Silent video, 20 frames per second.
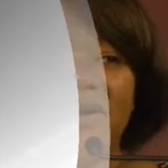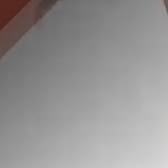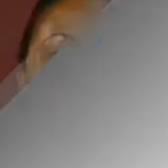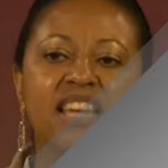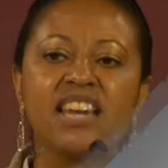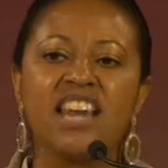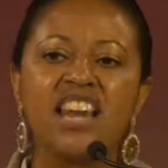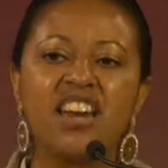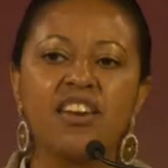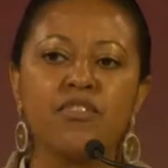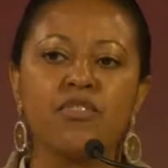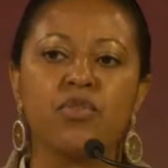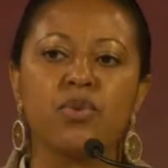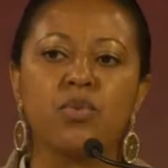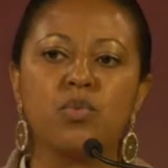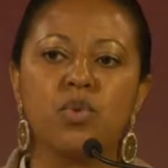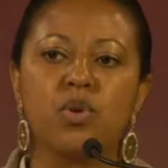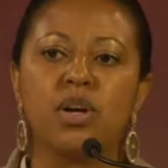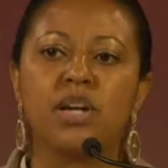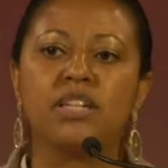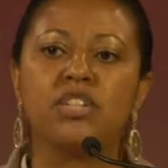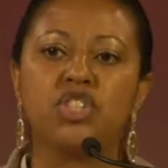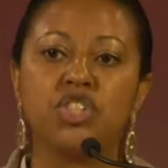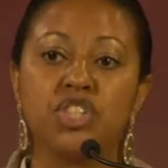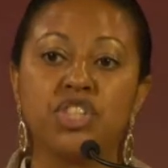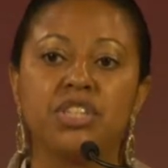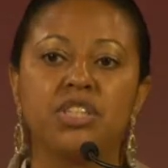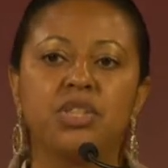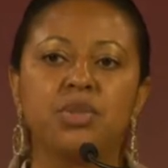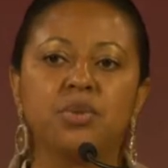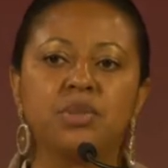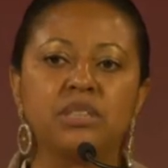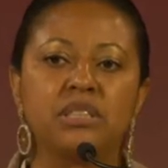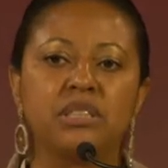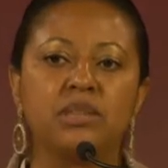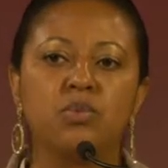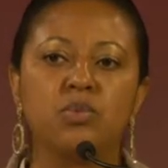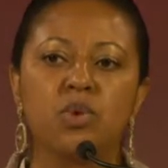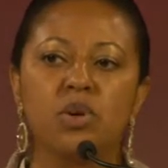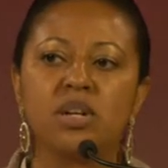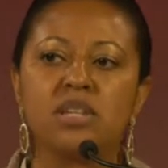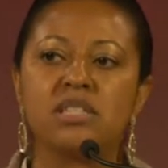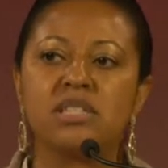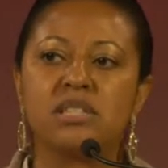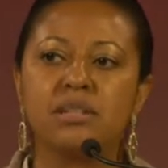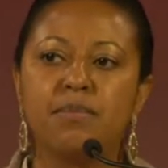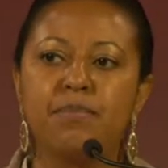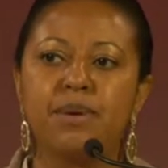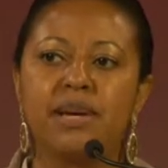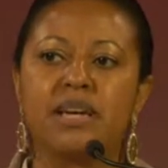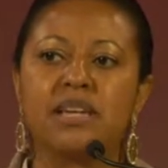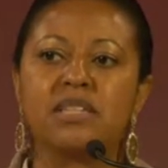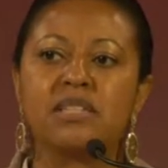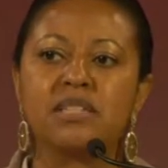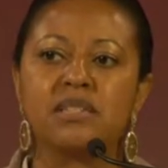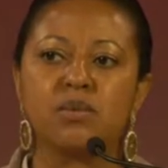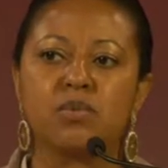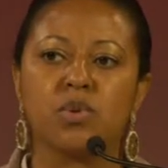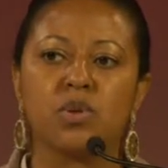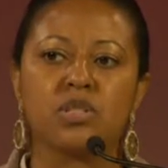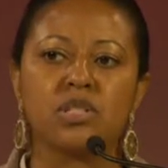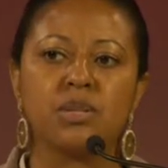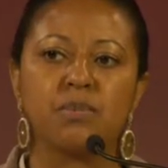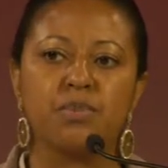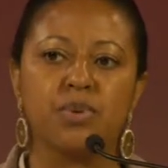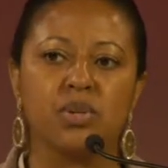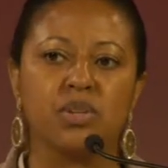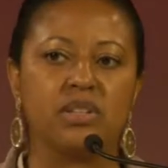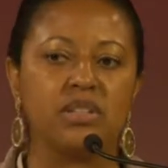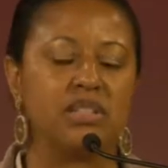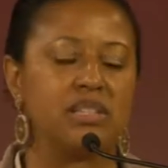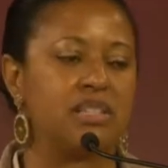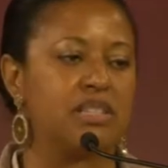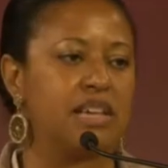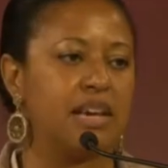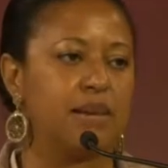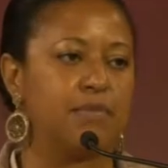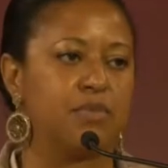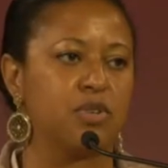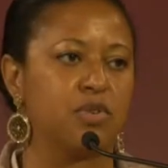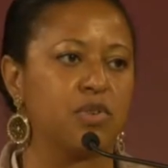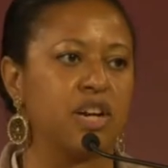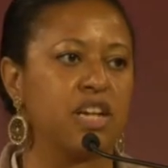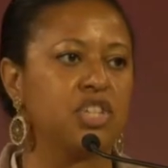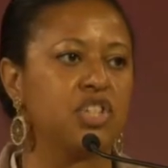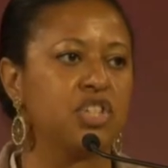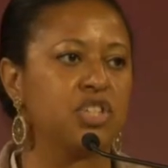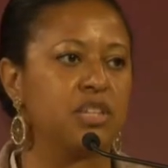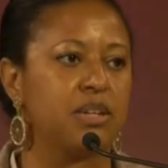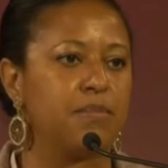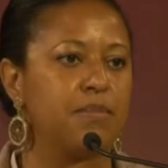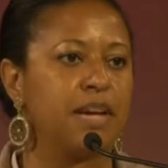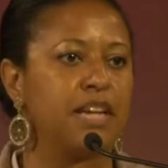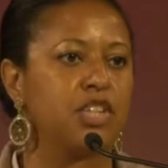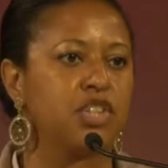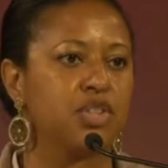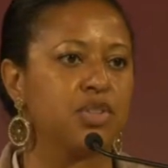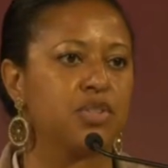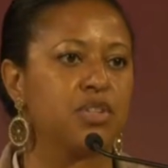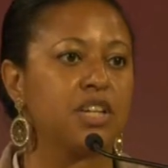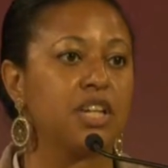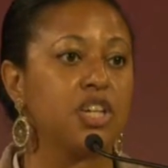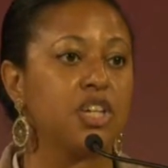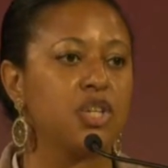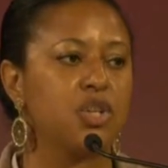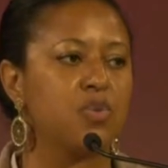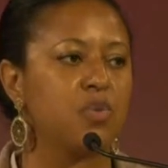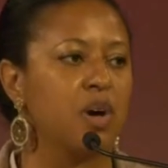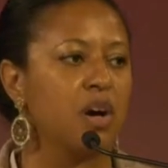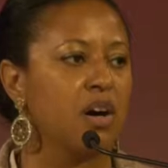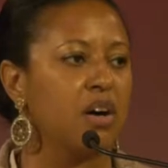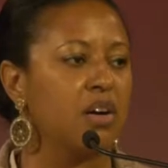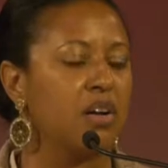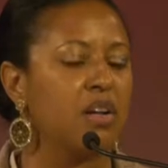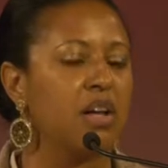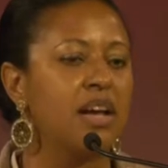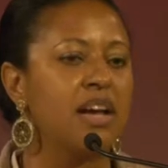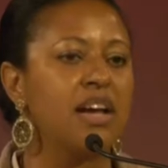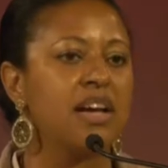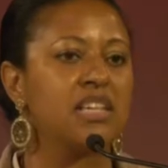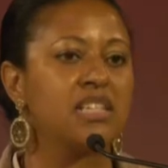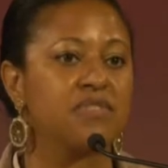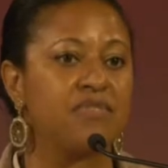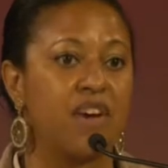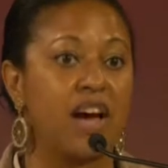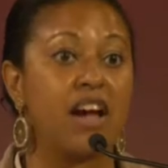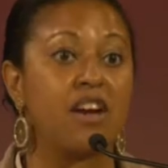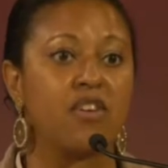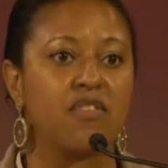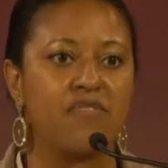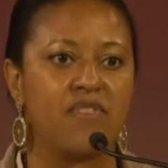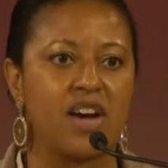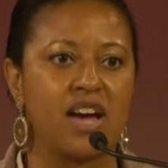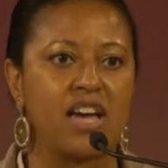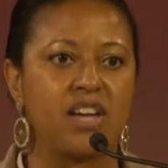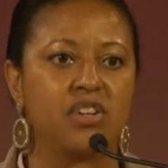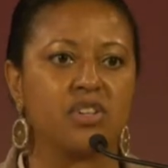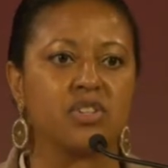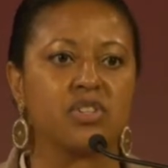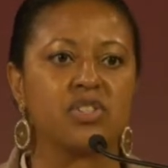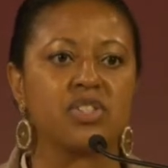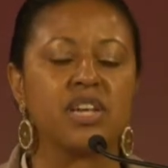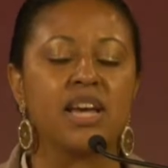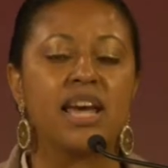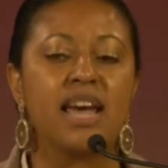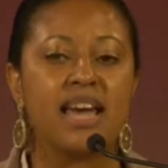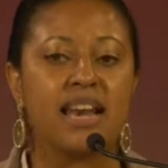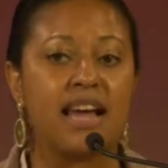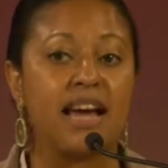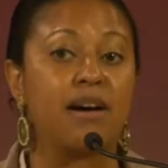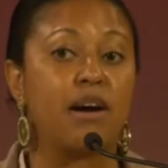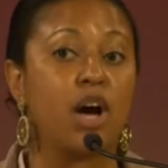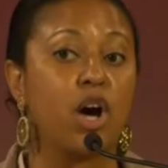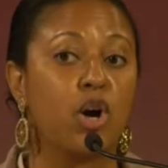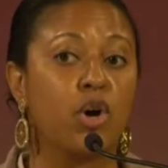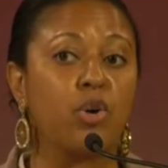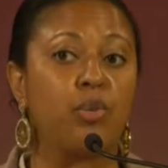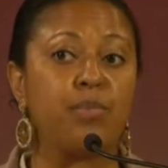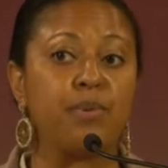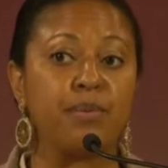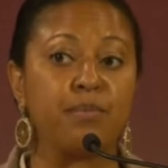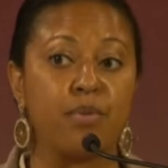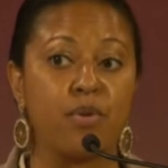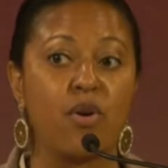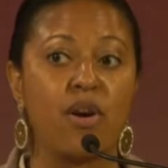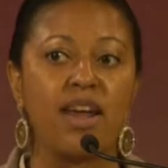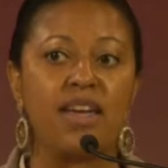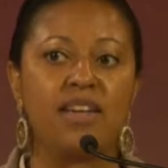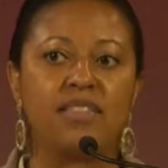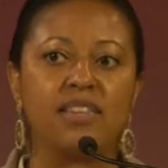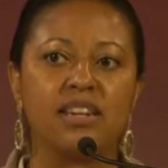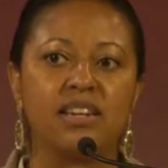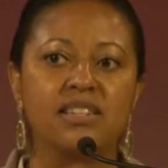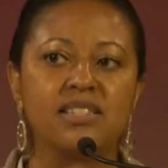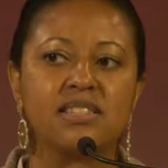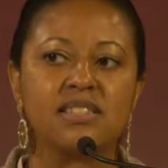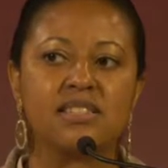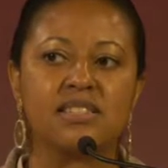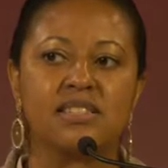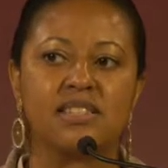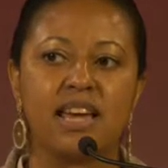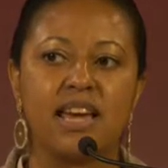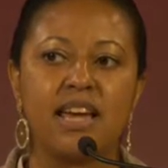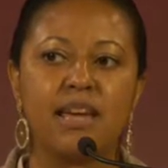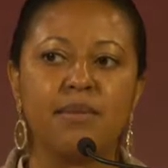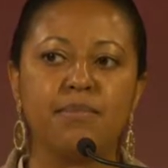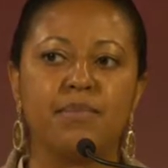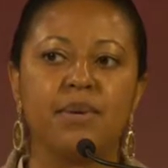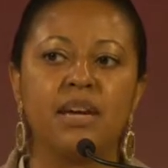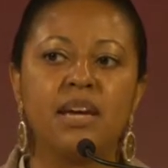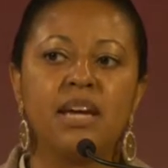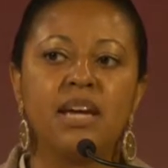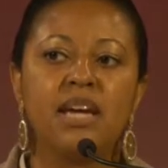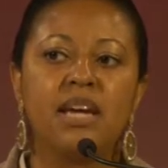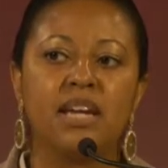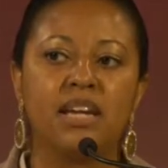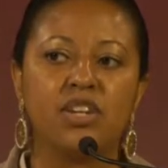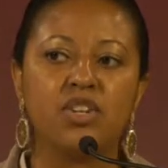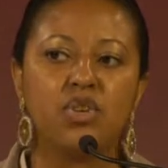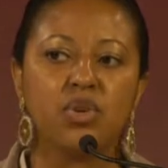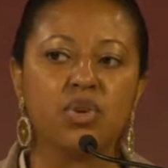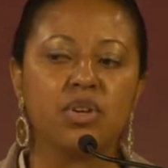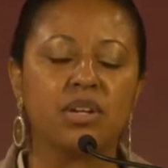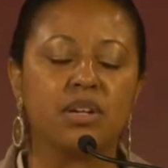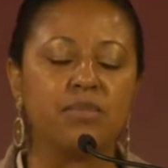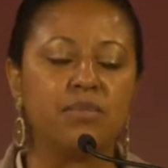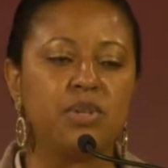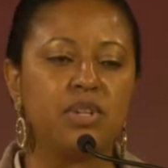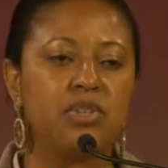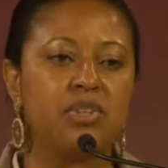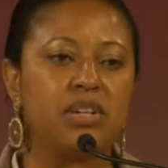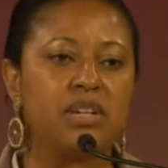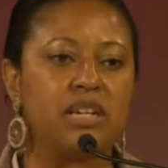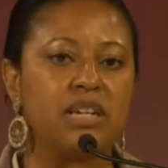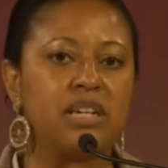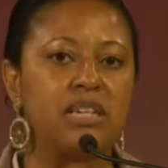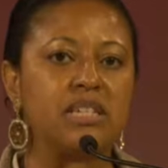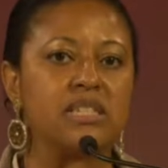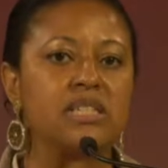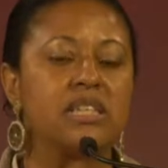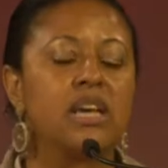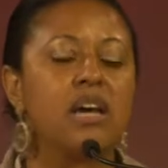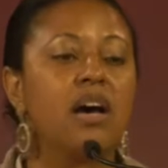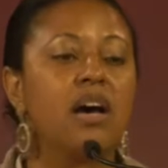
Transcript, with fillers: here. Everyone genuinely wants the best and wants to pull in the same direction to make sure that you all, as firefighters, and I hope and pray that it's the same in your communities,